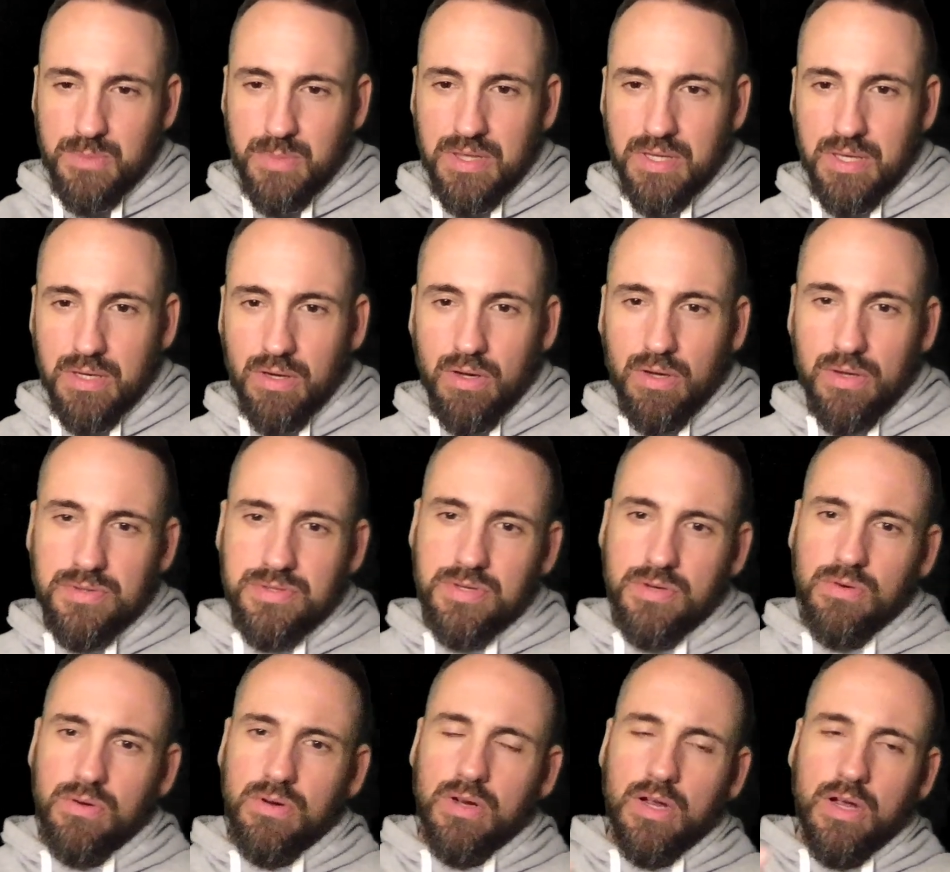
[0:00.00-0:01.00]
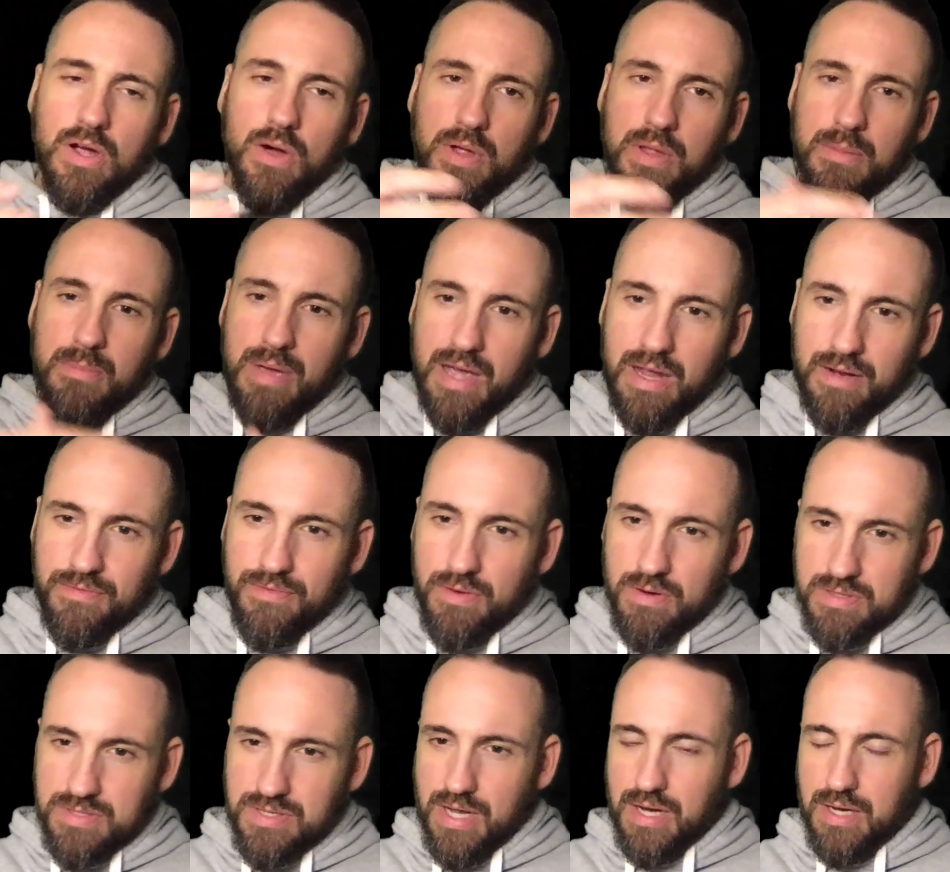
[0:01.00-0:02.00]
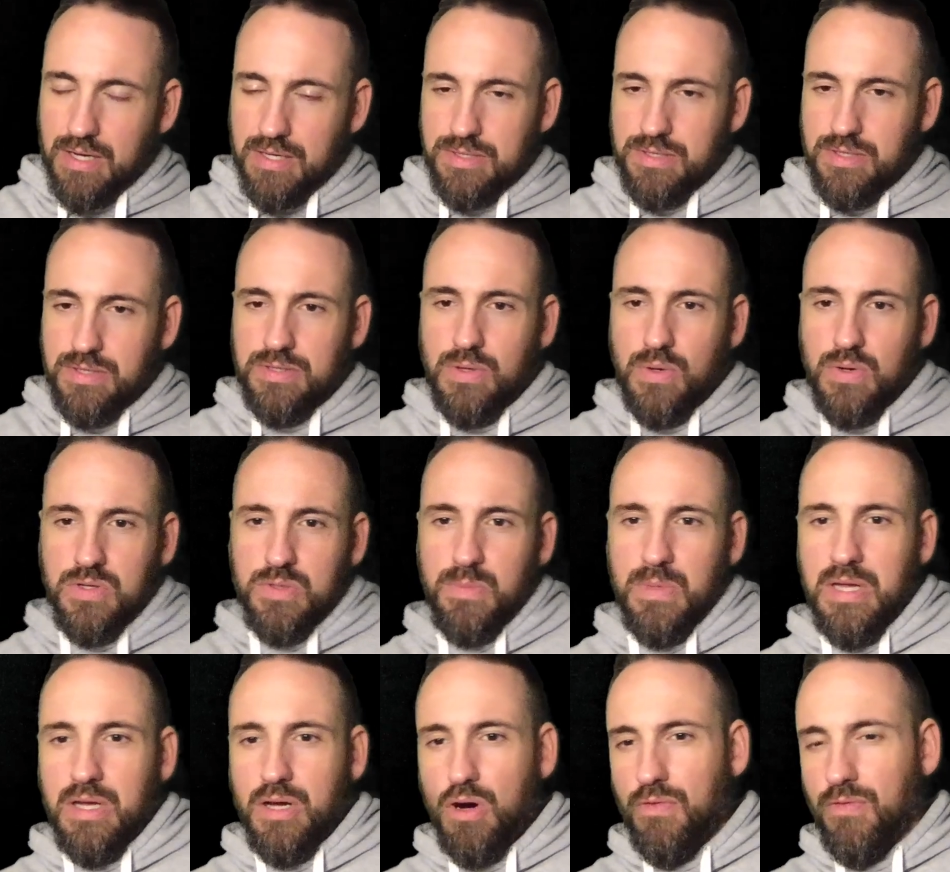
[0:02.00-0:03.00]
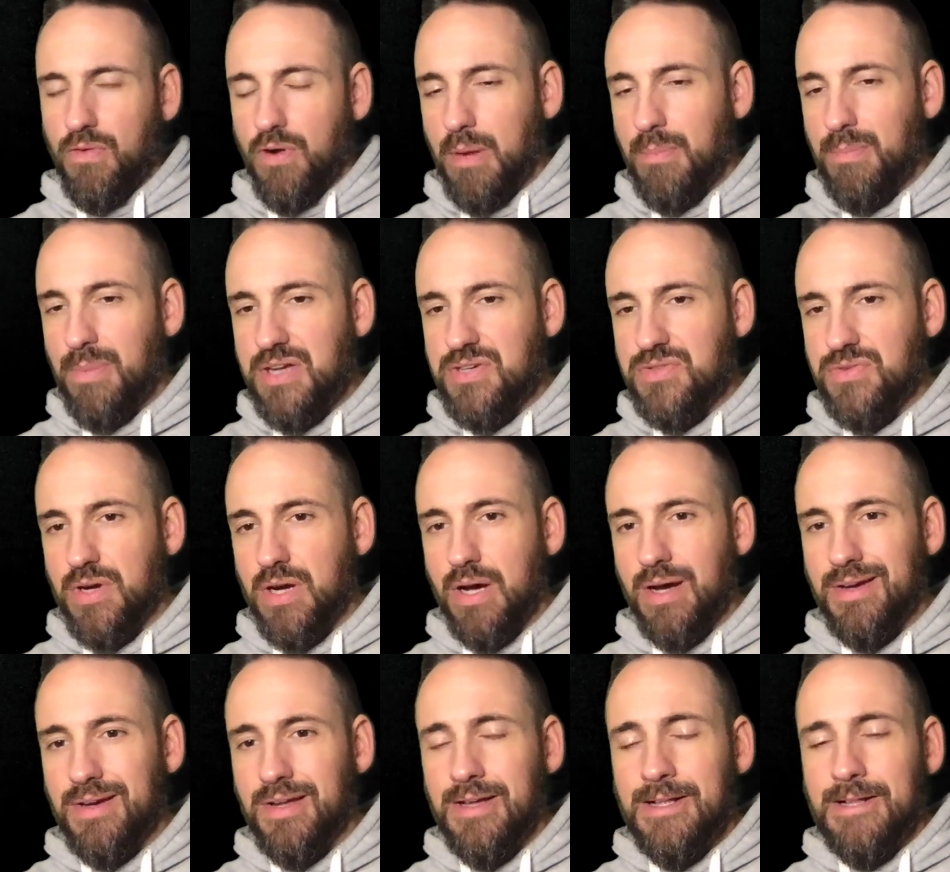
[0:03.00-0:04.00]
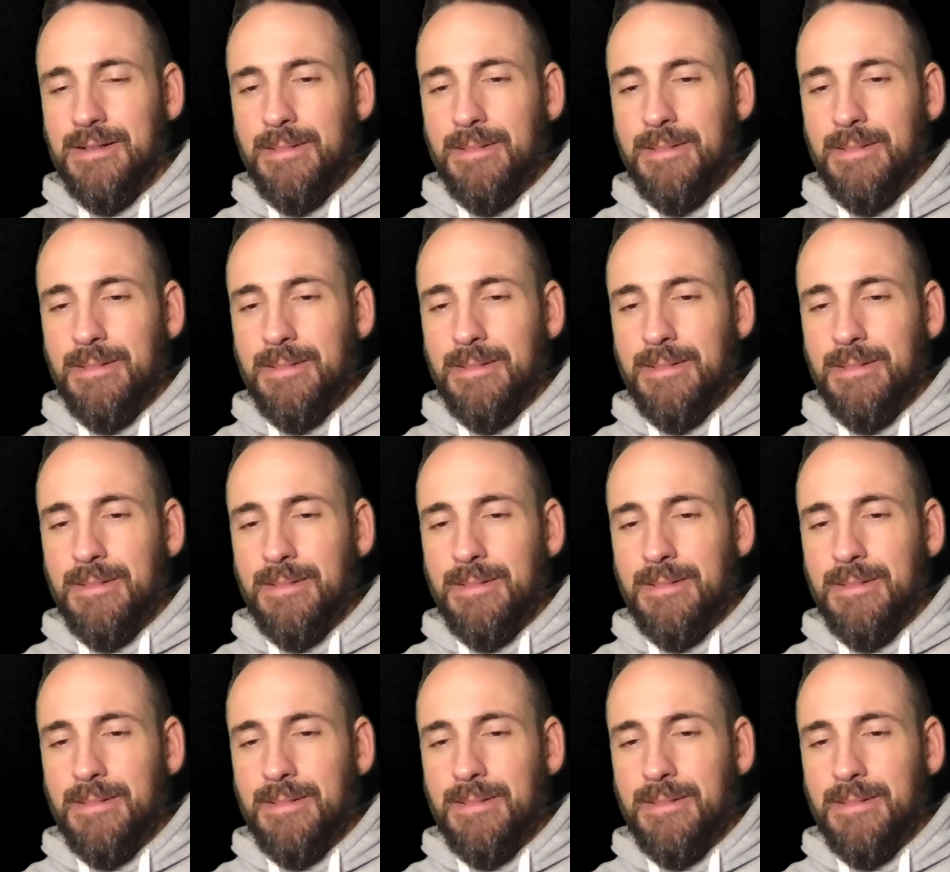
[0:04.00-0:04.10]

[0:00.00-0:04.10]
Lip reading: but then also going back for seconds, so to speak, over on Patreon